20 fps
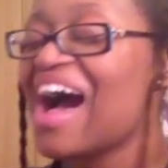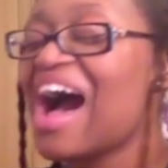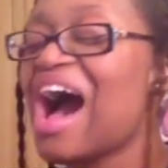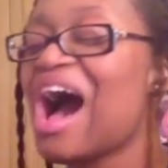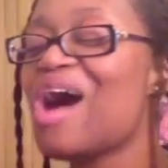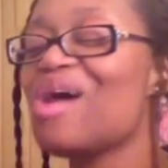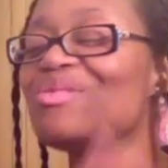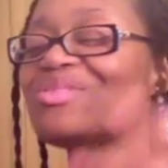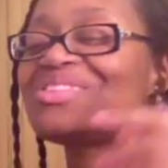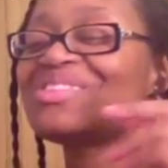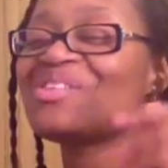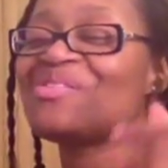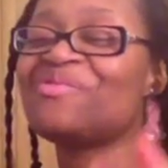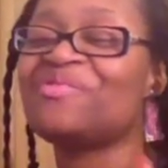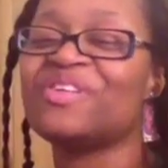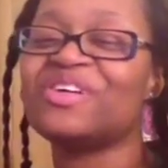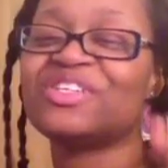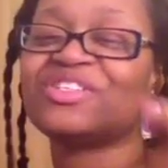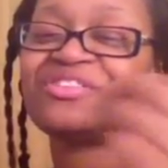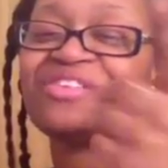I was so
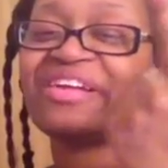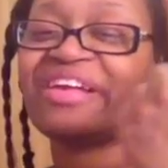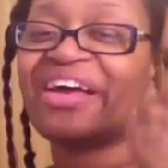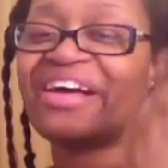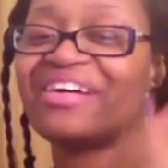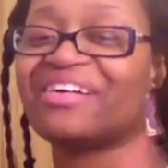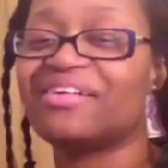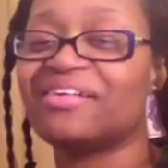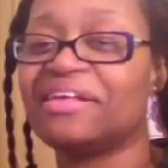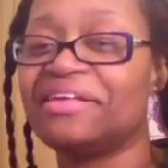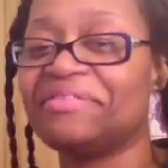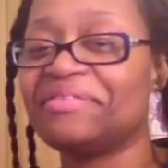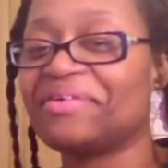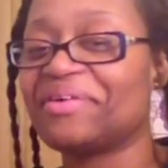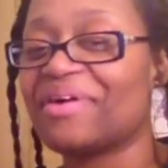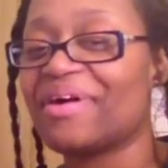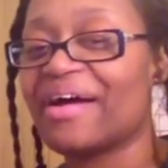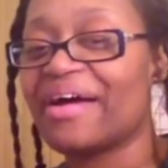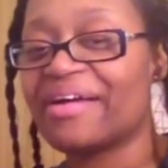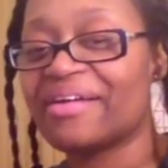frustrated I couldn't even
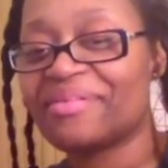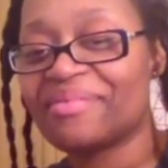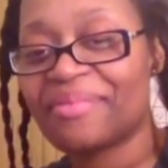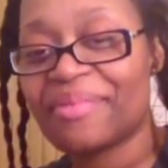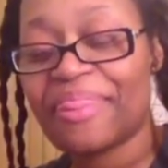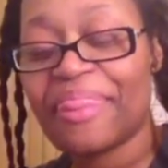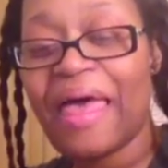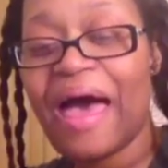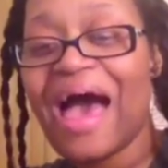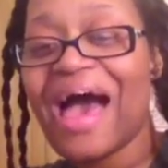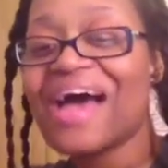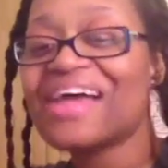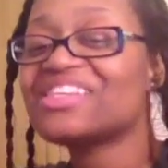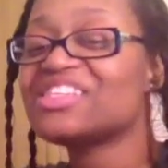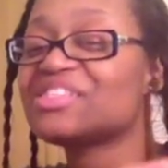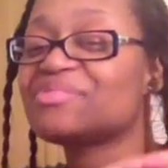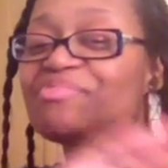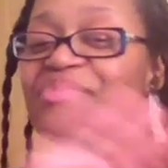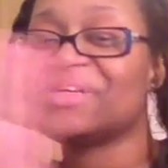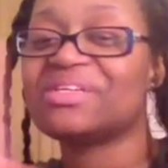cry. I
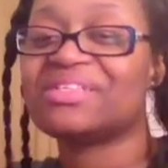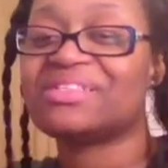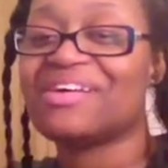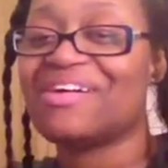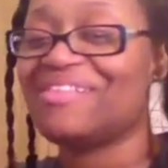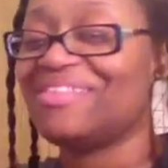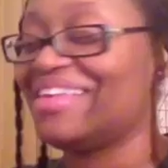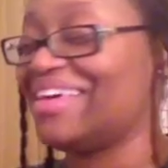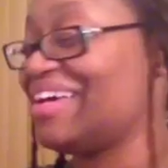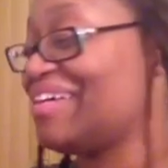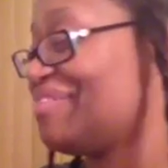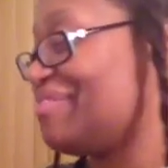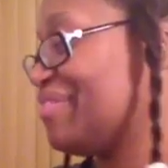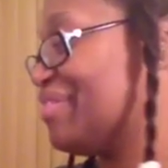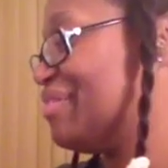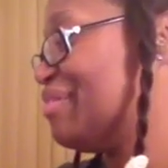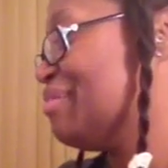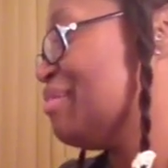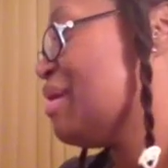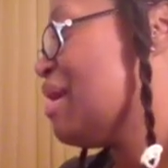just bust out
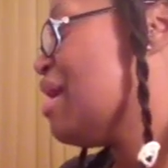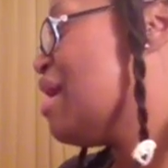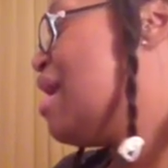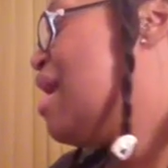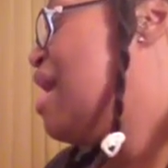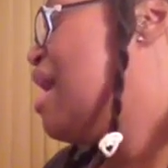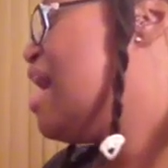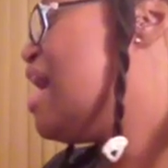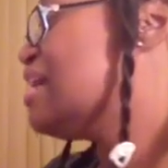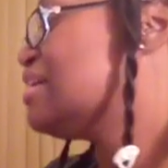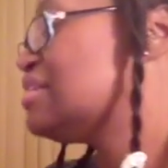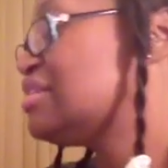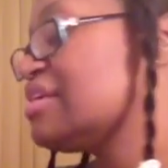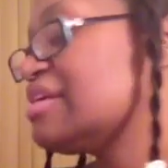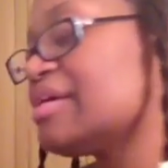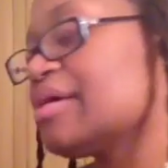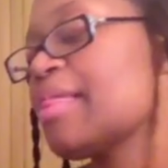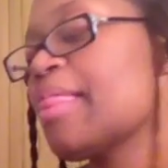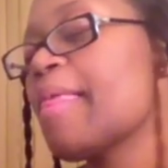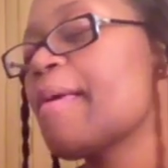laughing. I
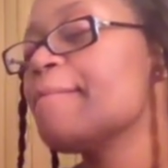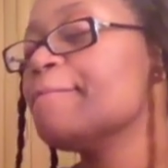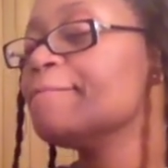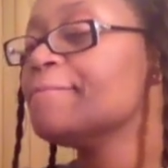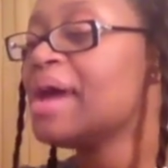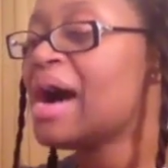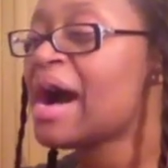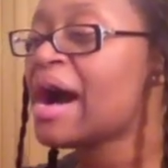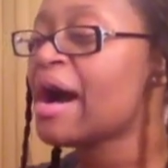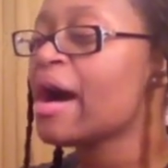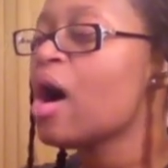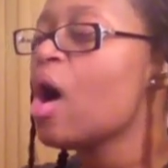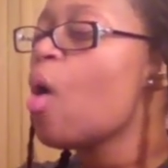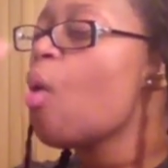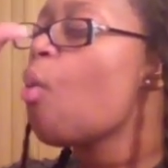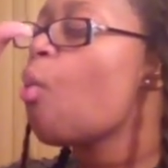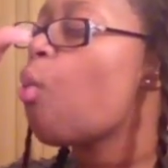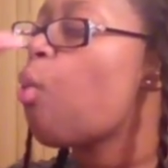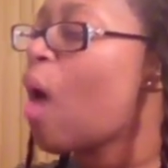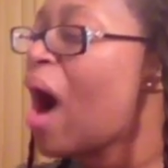said, Mom,
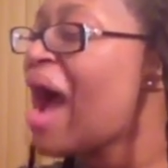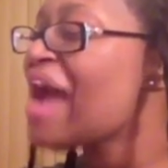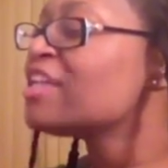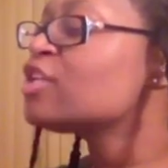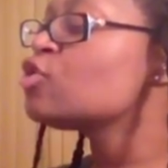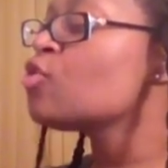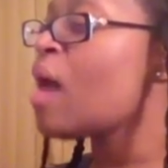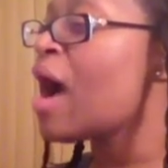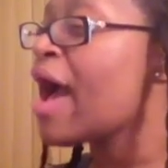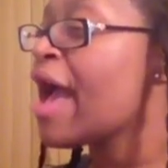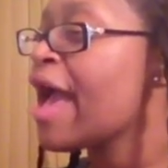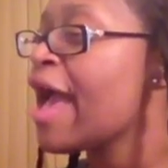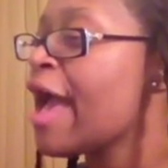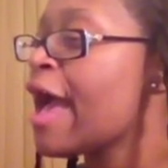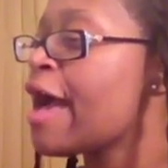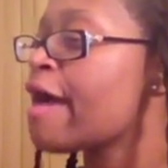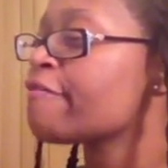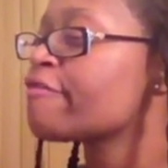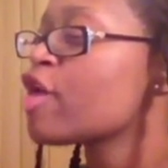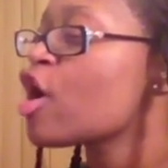why do I
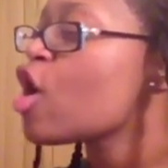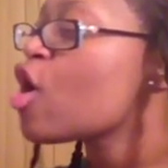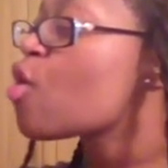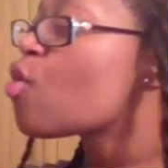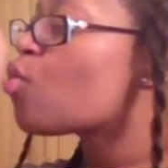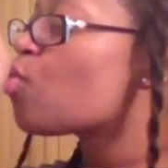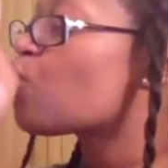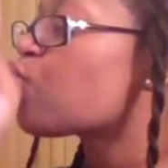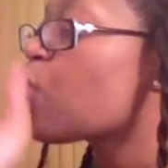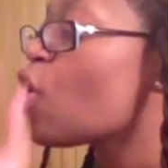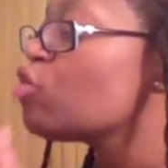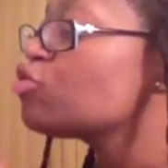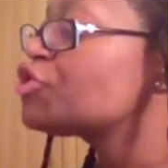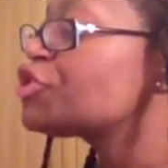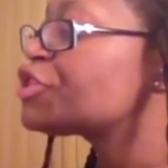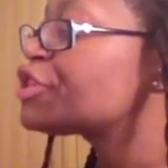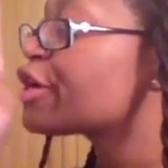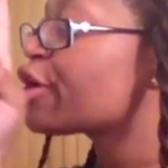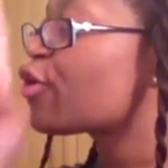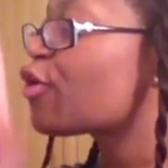have
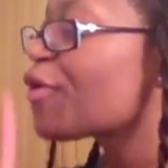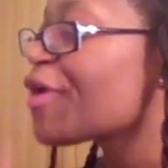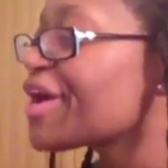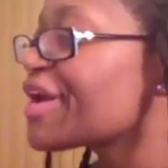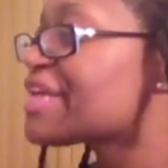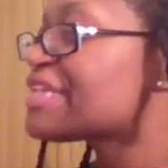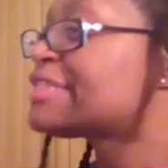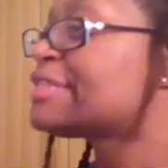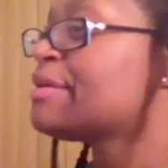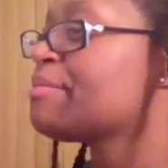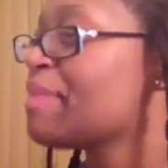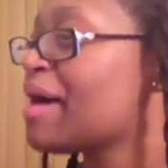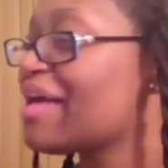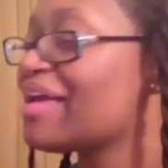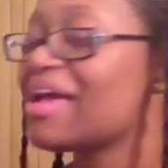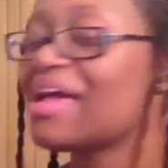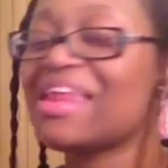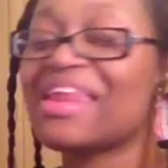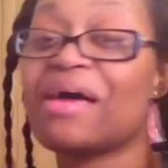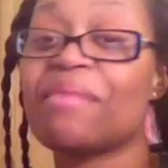roaches and crickets in my
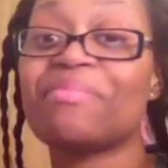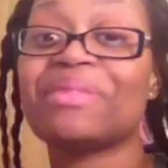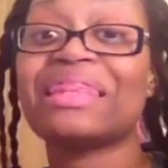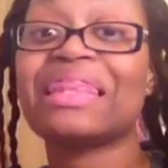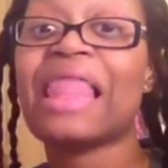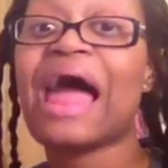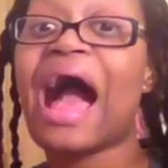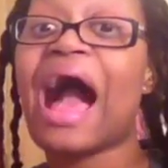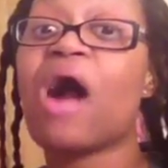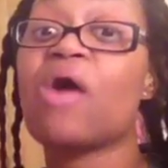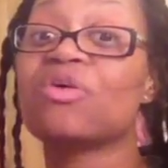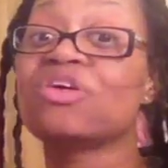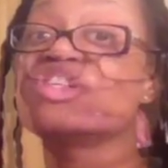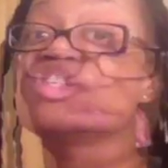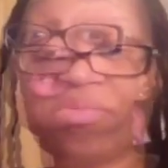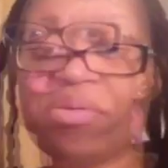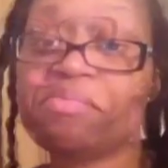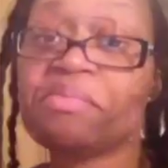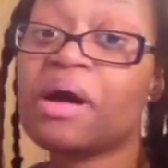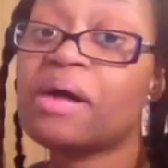and I'm loud. It's
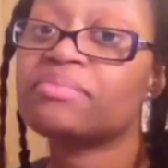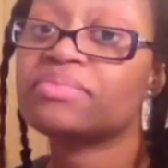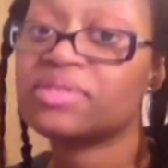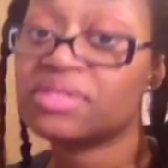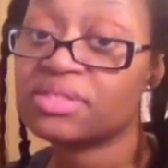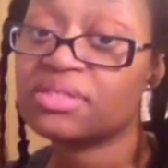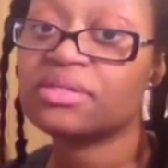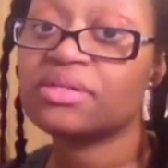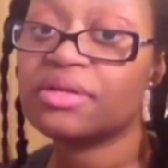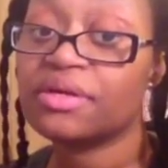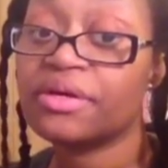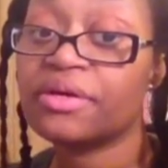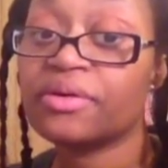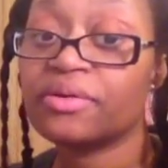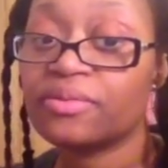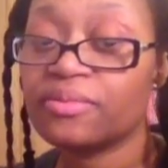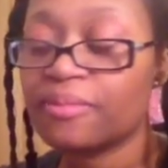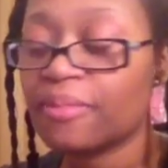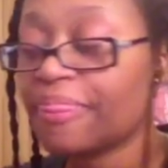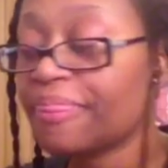my mom doesn't yell.
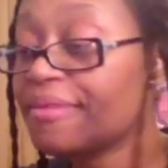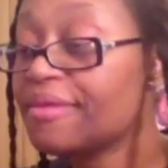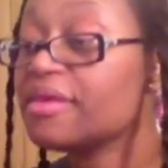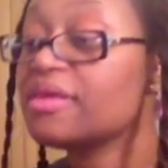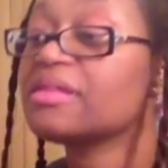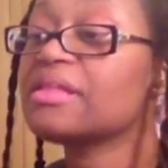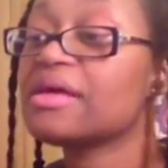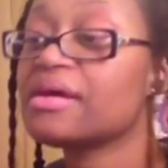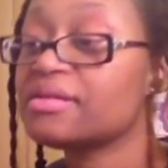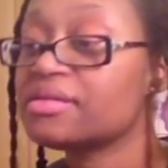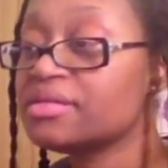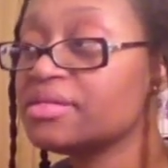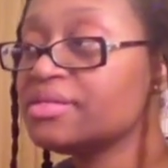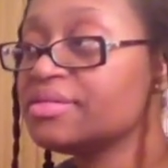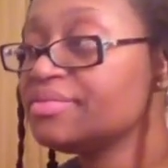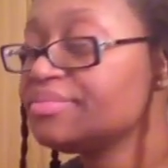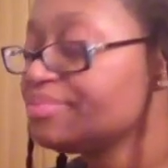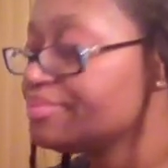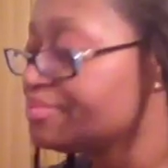Yolanda,